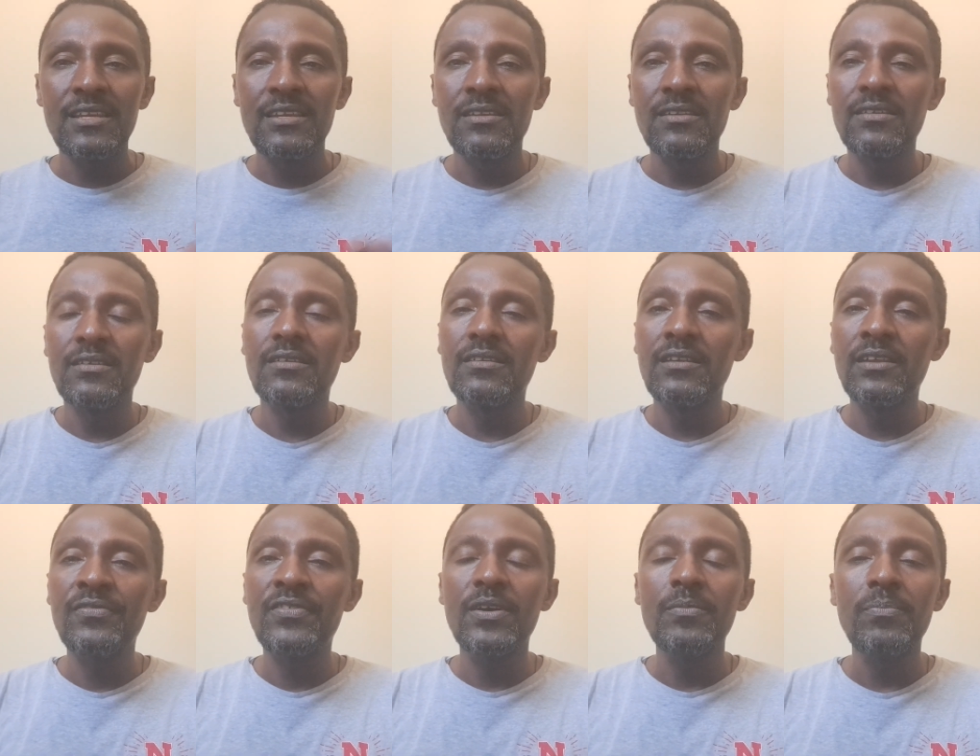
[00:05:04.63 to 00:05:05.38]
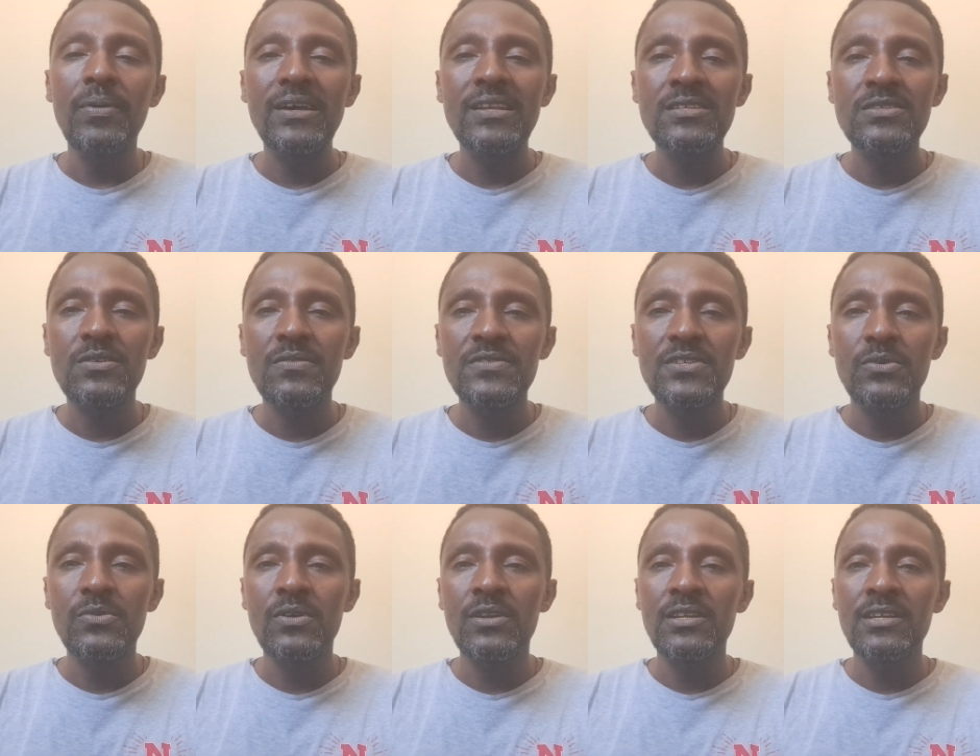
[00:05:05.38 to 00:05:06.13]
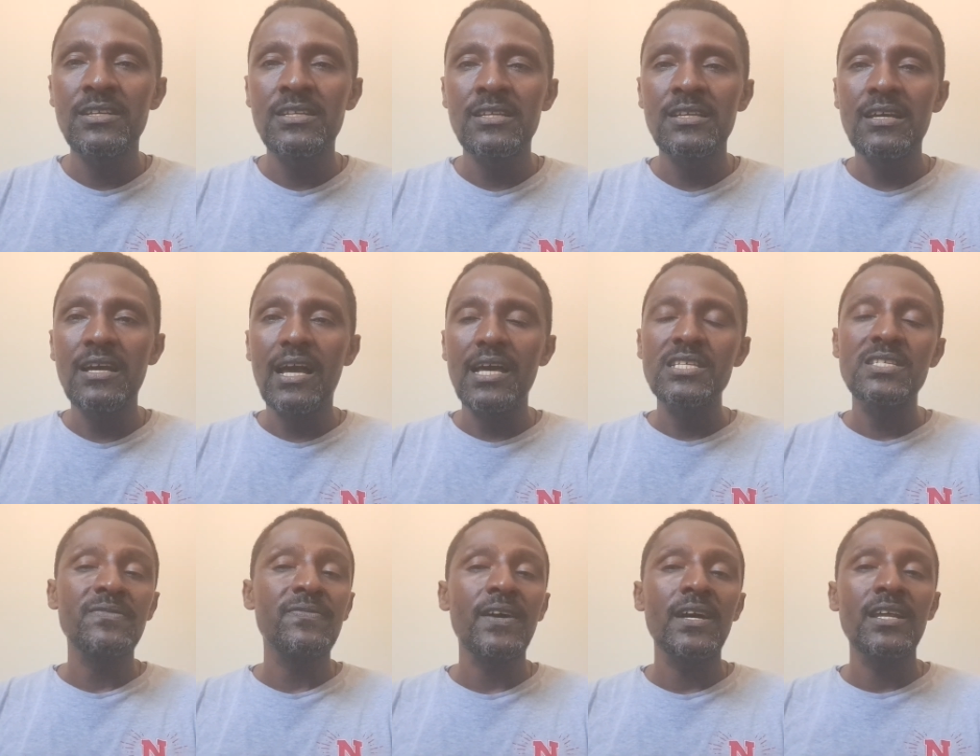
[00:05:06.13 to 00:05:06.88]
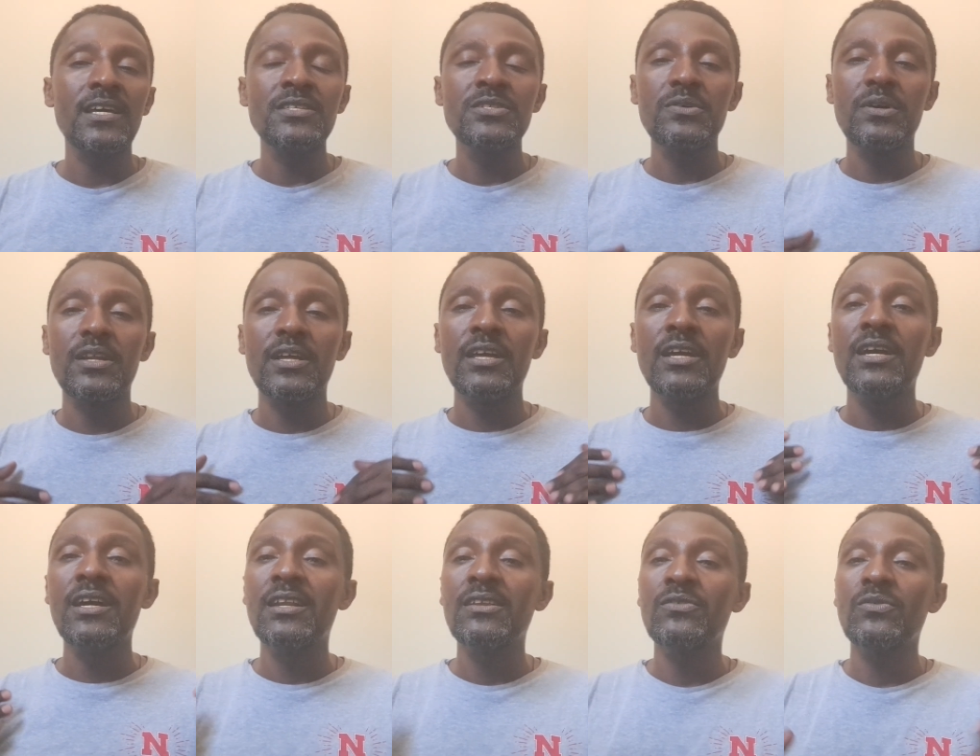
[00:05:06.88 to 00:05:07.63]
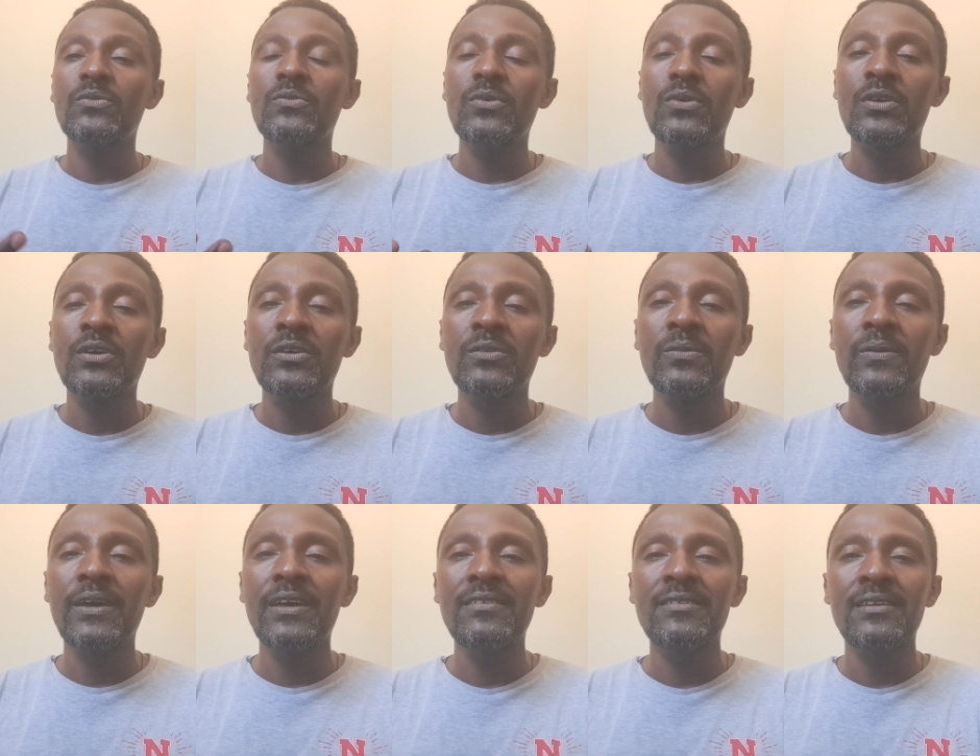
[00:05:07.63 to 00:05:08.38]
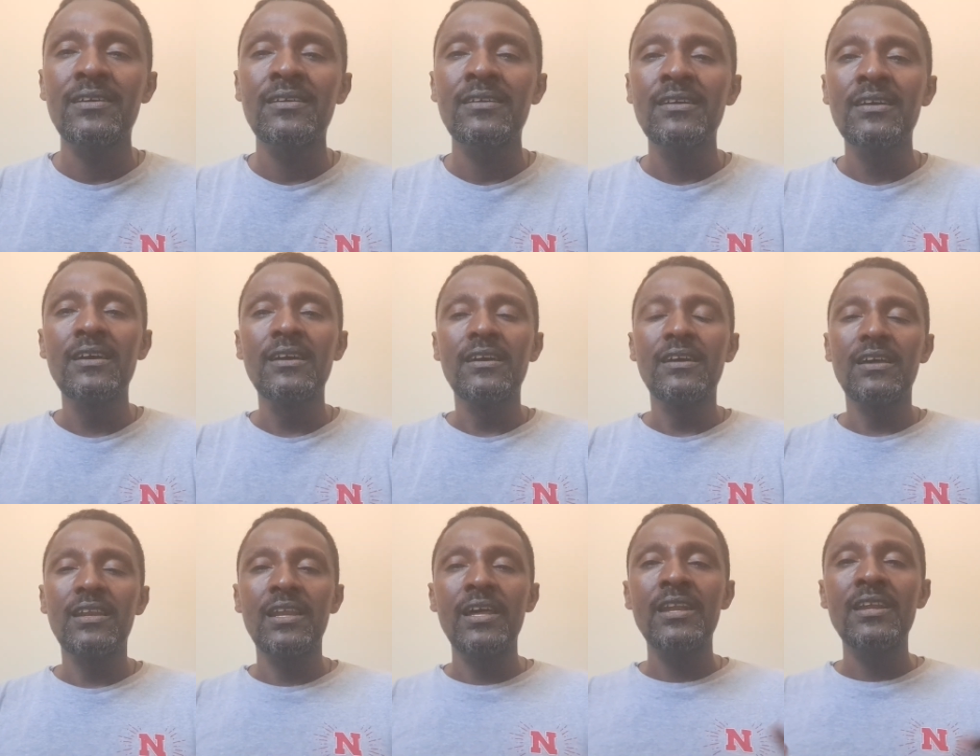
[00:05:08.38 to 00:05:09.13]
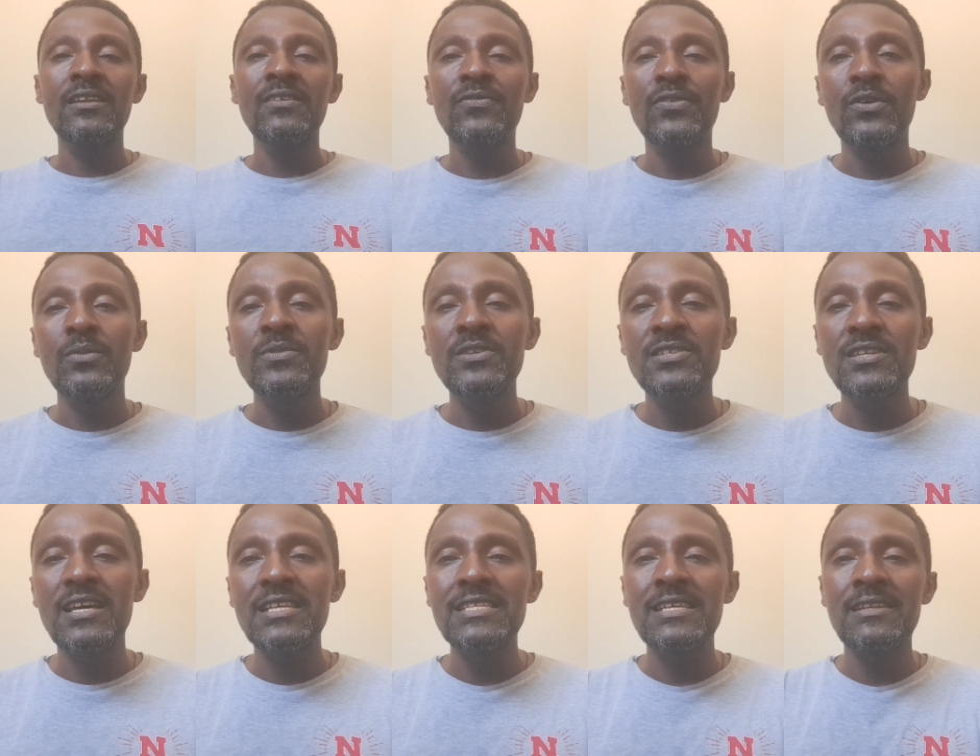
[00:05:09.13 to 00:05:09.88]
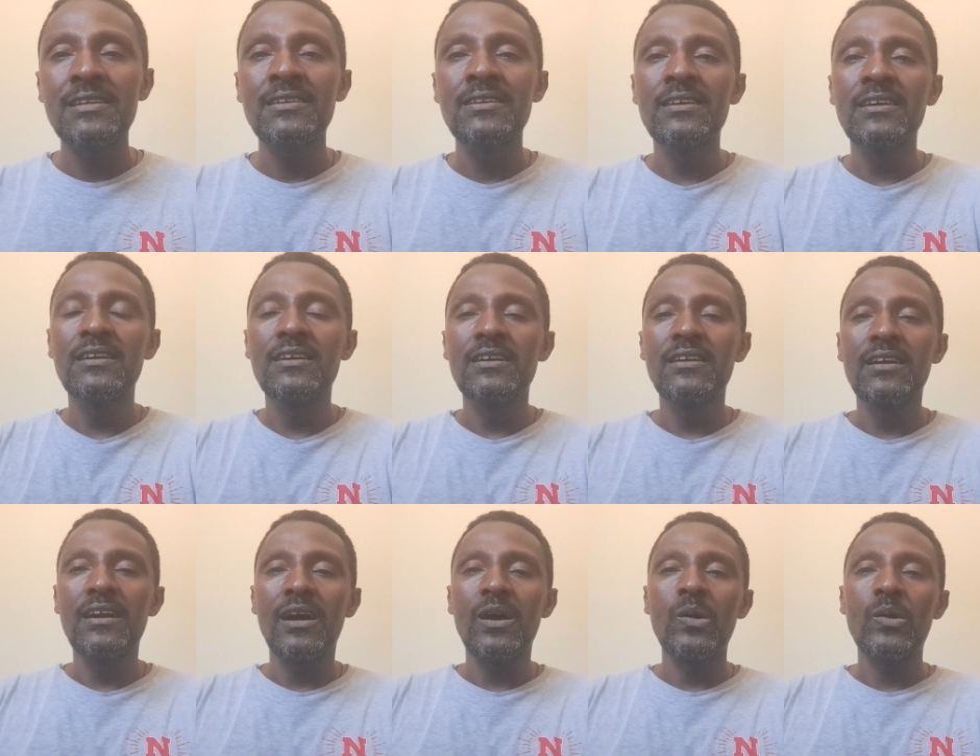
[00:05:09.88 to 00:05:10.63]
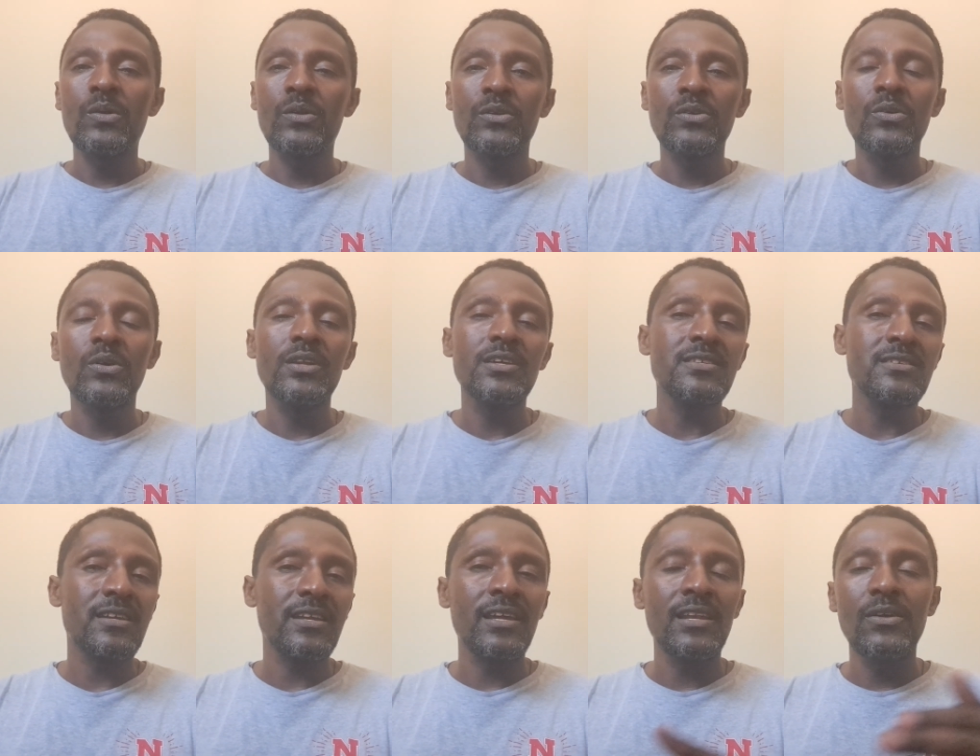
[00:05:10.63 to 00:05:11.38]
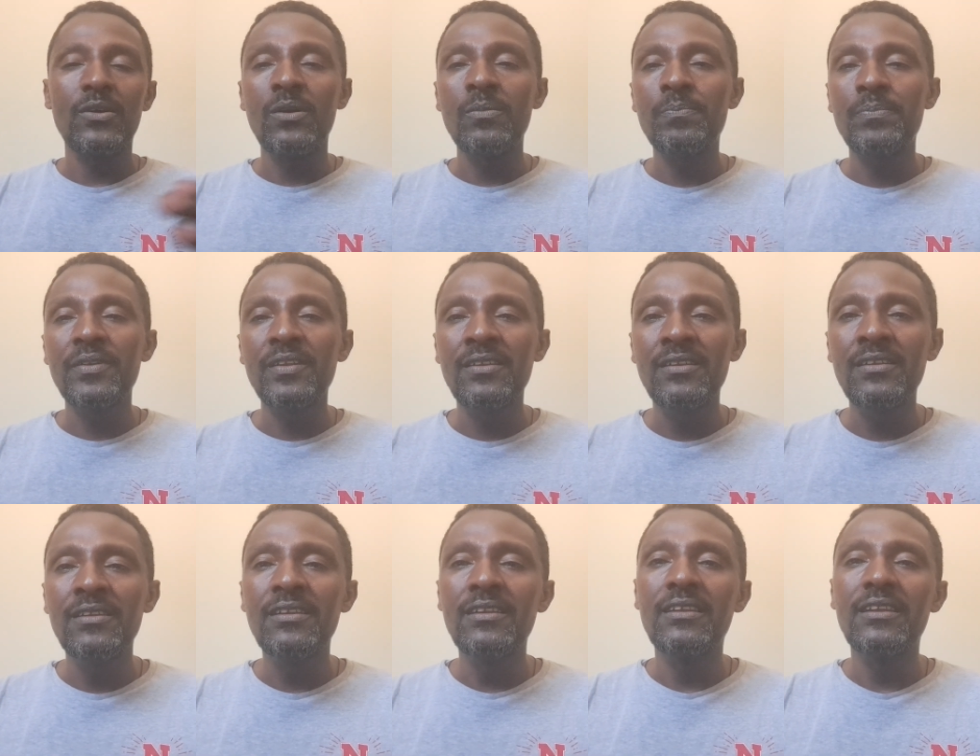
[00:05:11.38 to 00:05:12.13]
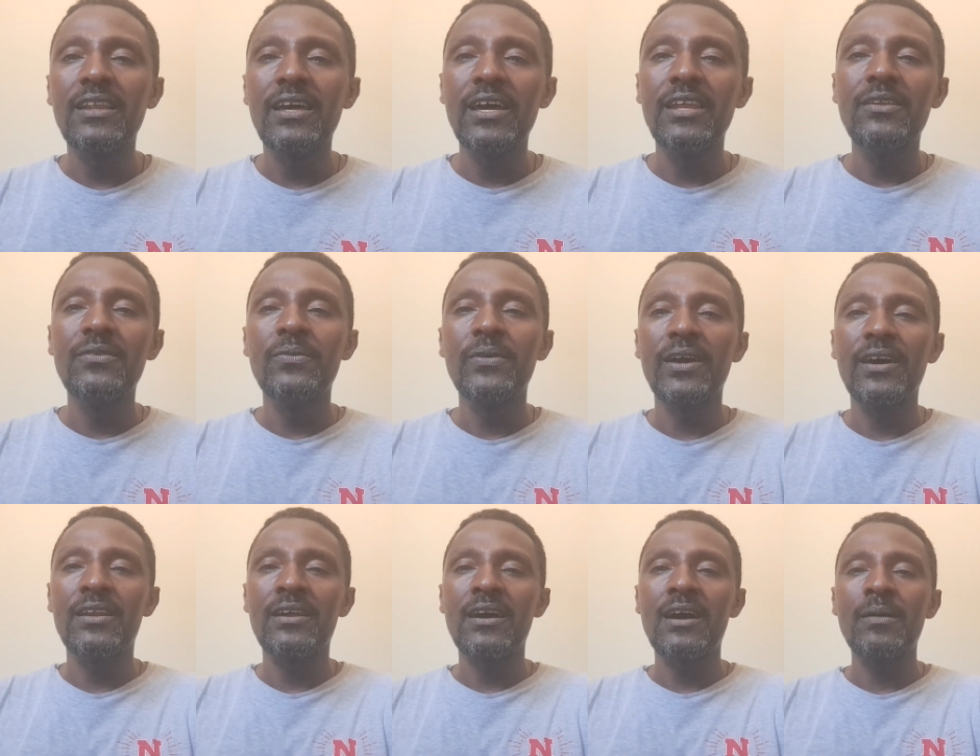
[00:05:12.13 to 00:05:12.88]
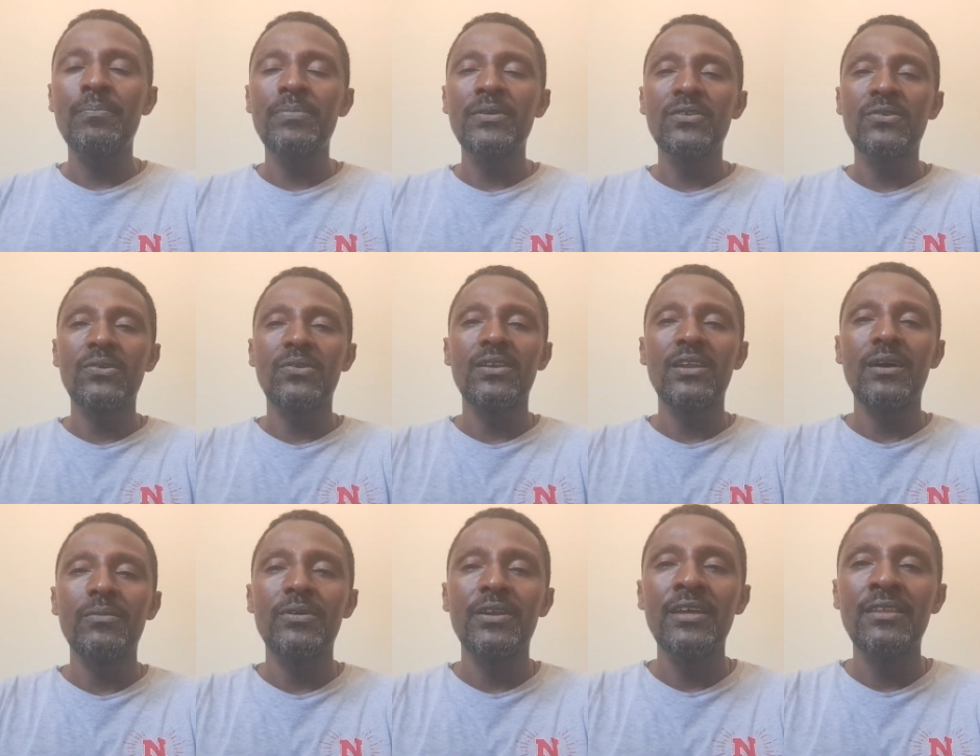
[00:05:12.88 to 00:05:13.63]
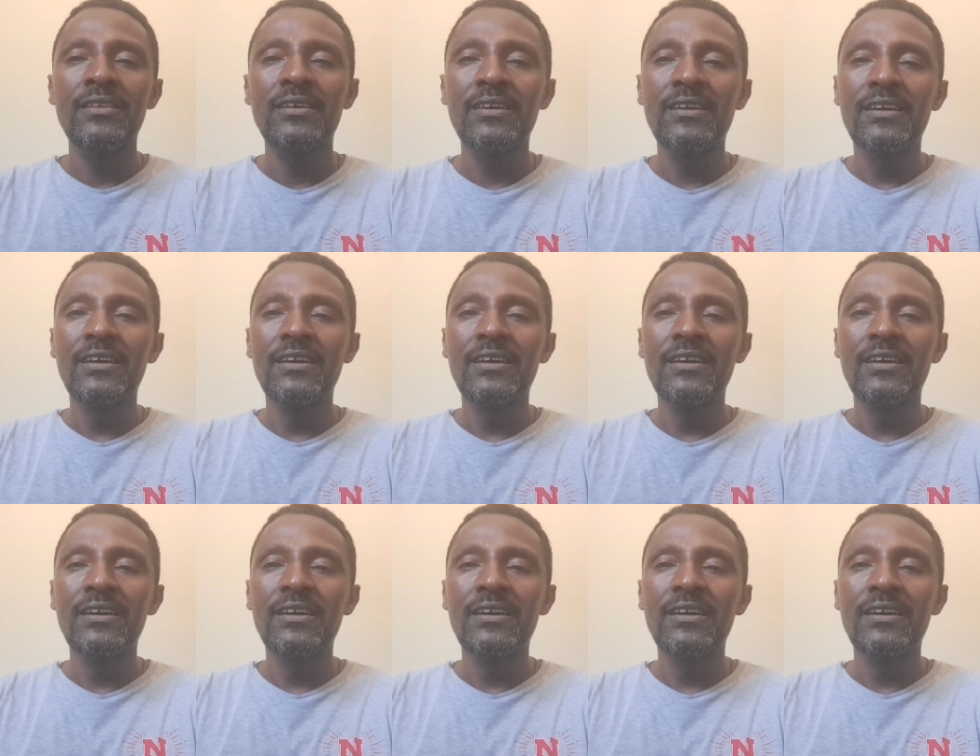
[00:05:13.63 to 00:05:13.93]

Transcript: in different parts of the world as far as you are eager to work together learn from each other our door is really open and we are happy to collaborate